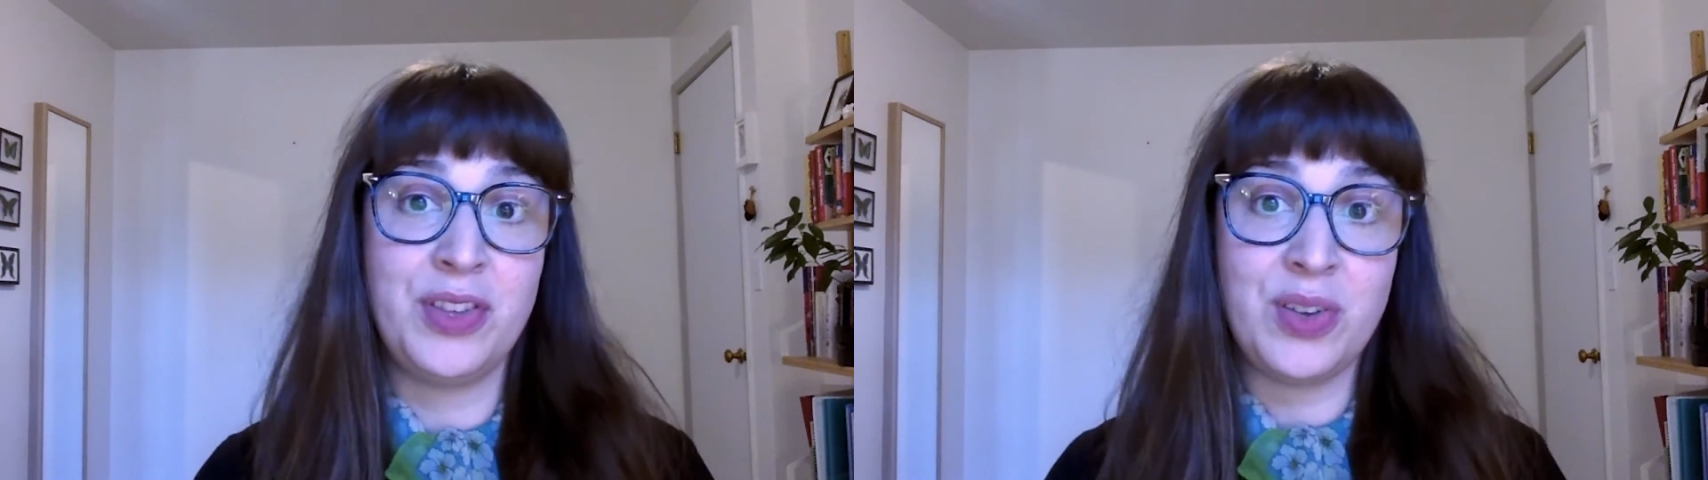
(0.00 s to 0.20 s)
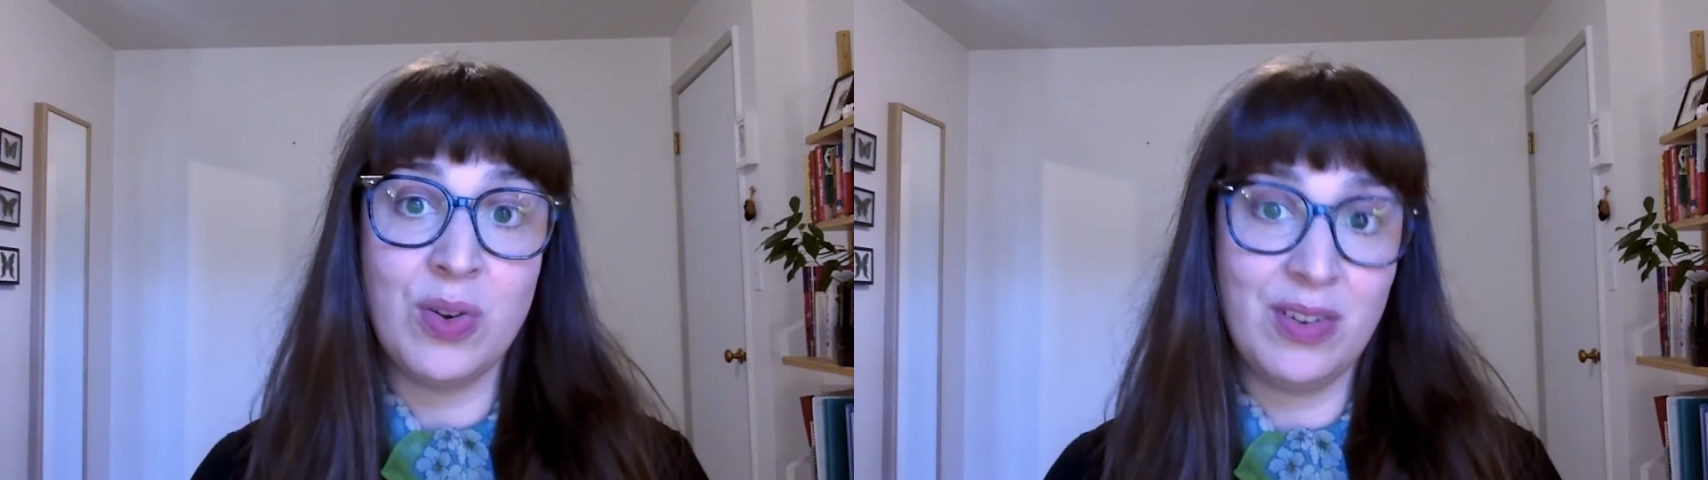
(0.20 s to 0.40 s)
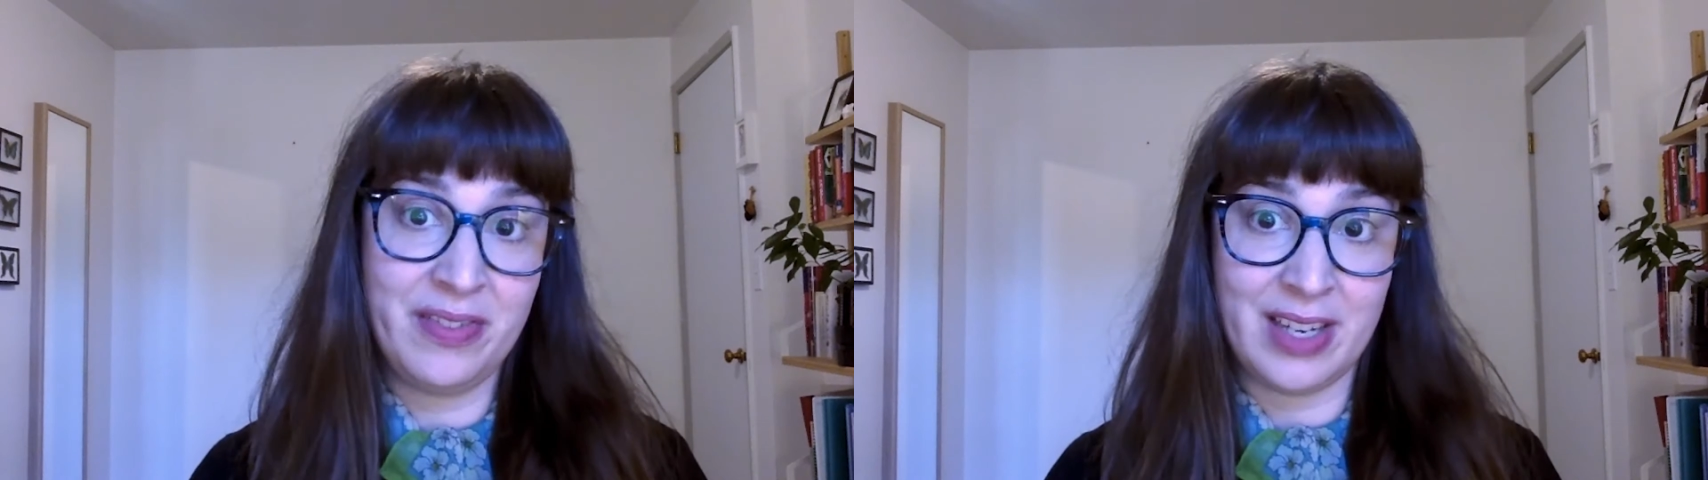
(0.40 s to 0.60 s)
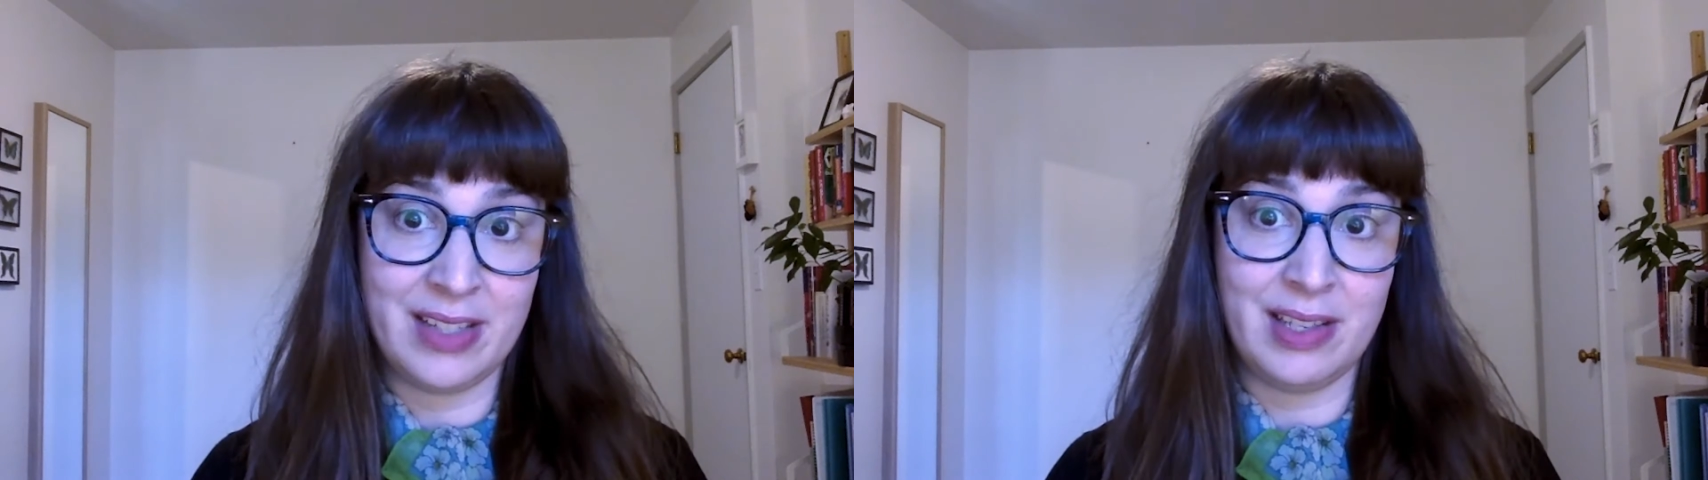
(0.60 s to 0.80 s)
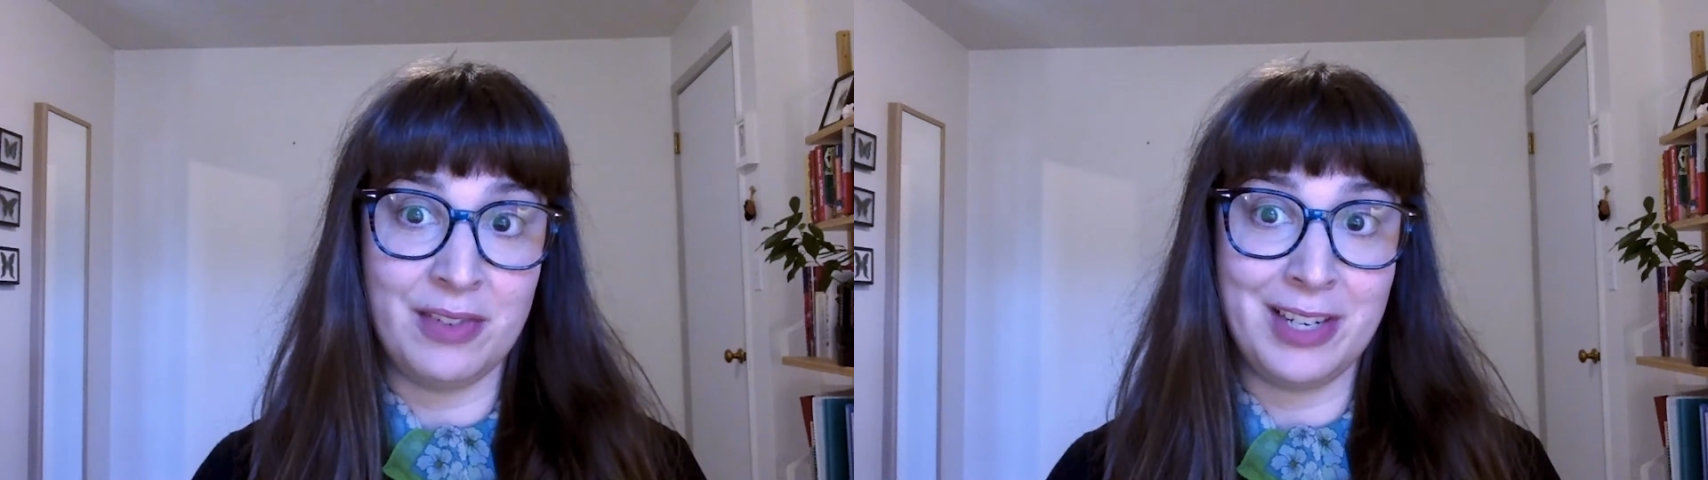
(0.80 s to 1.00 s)
your
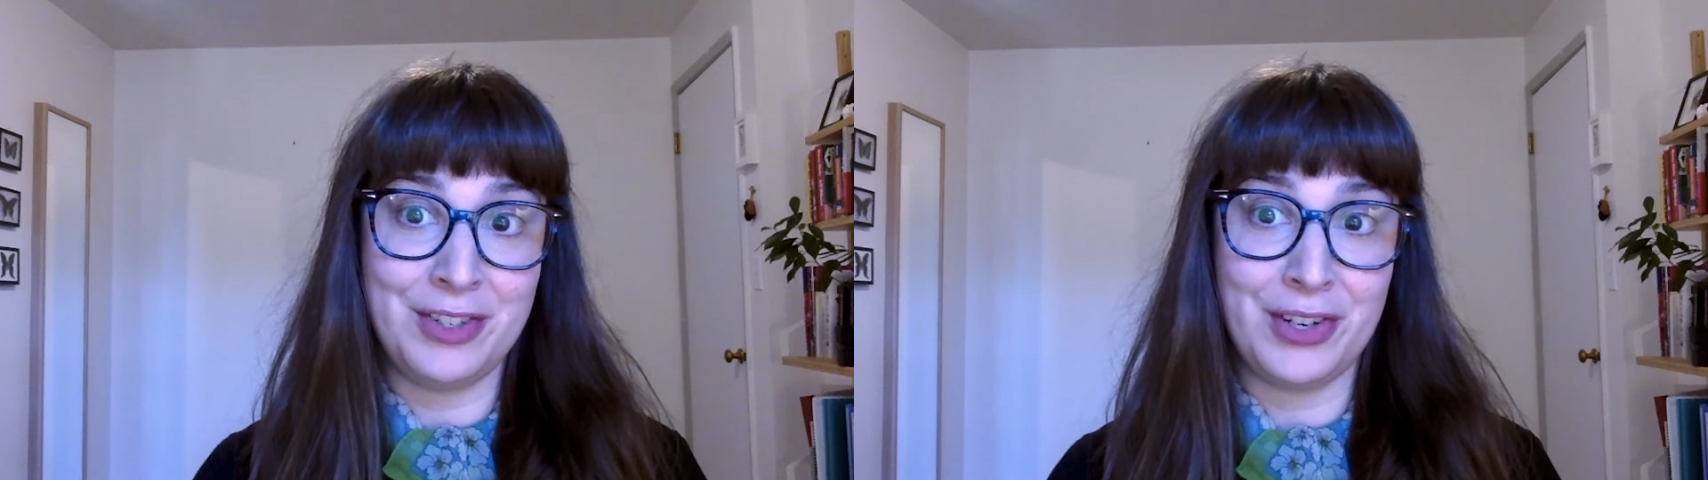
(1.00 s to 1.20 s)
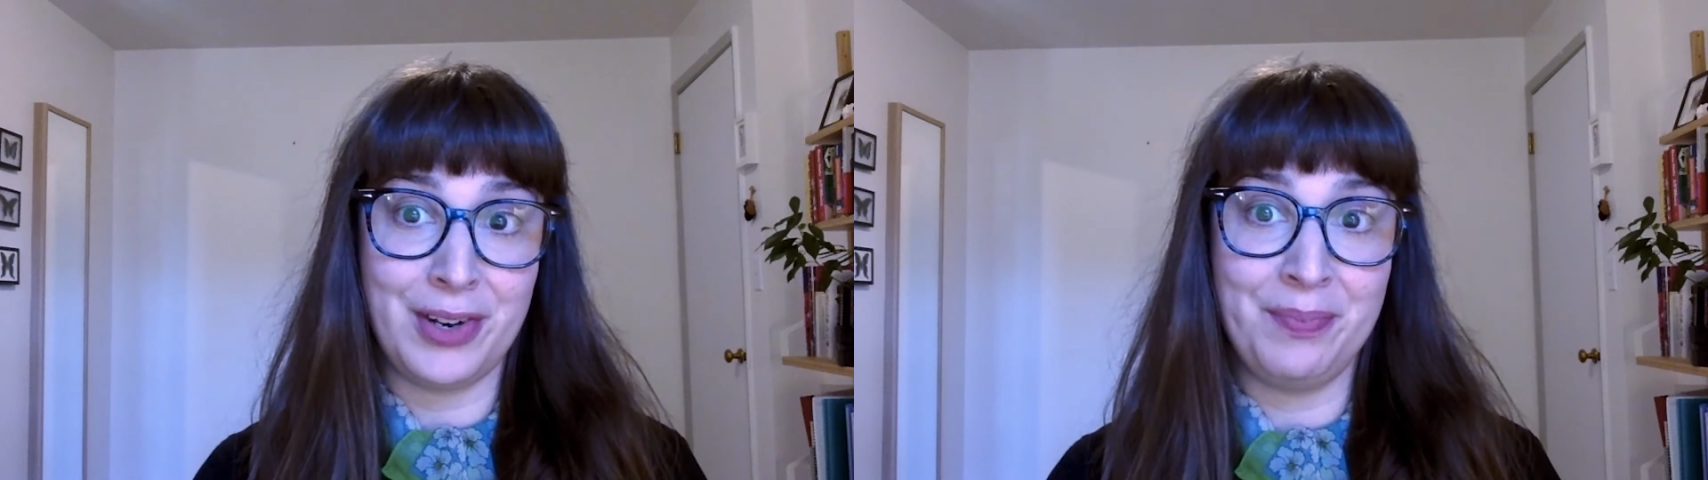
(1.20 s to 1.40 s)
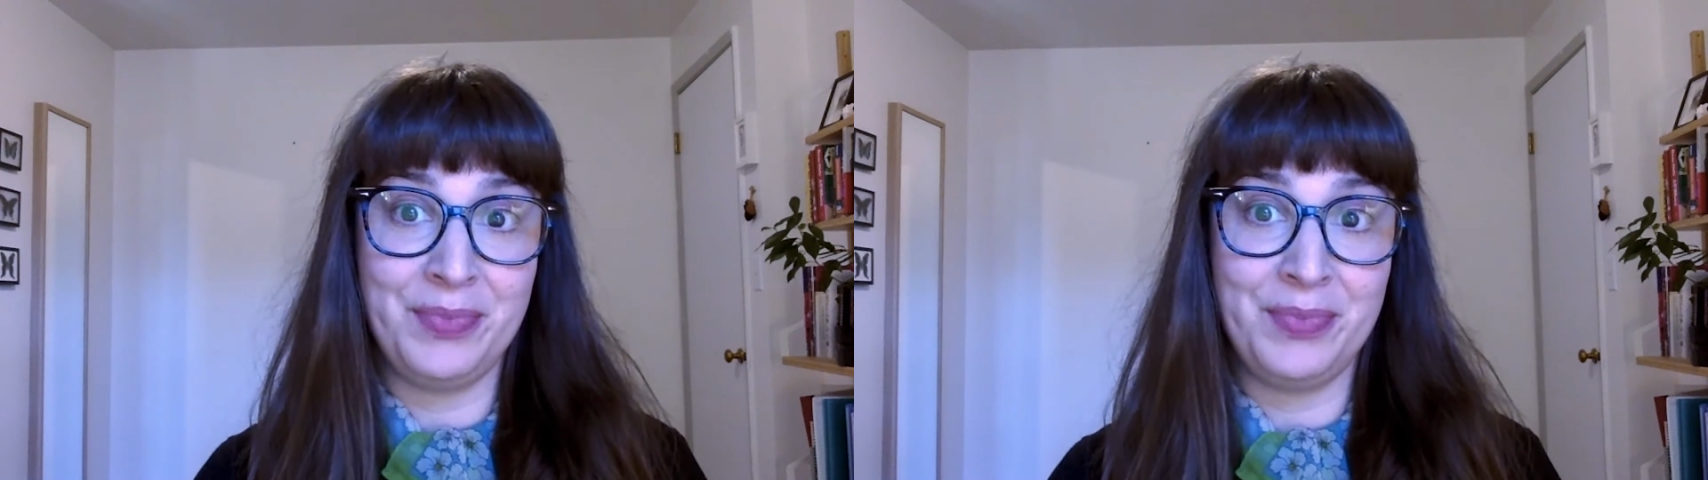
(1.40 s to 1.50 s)
fantasy creature.